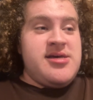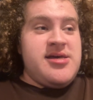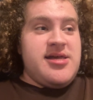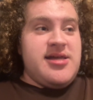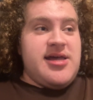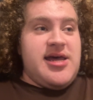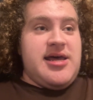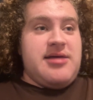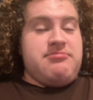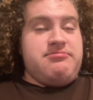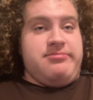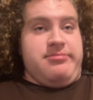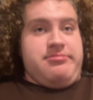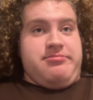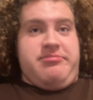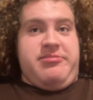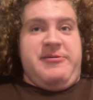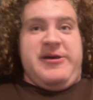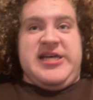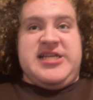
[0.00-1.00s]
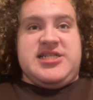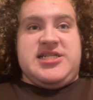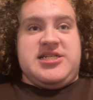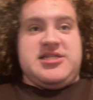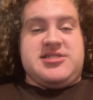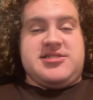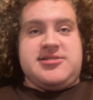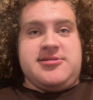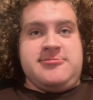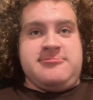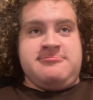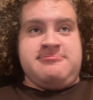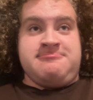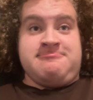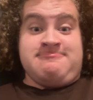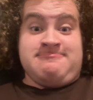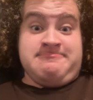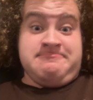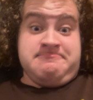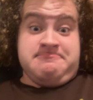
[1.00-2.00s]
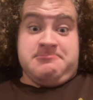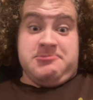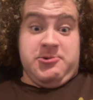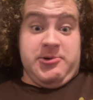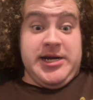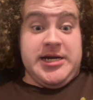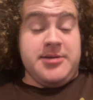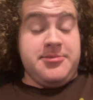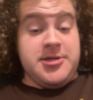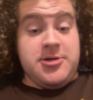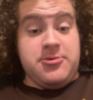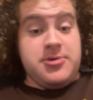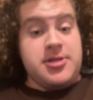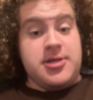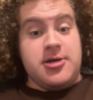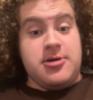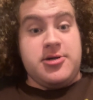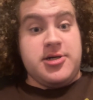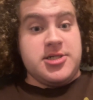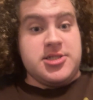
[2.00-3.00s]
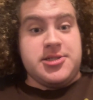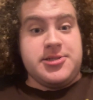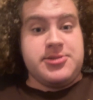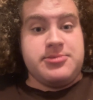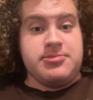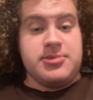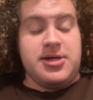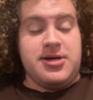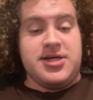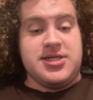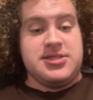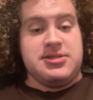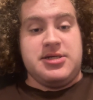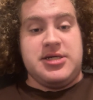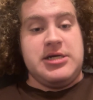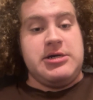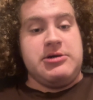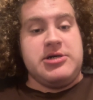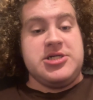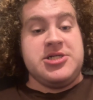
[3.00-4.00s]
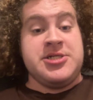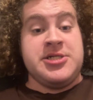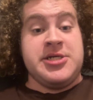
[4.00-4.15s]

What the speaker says: At best, he's right up there with Jokic. Honestly, Jokic and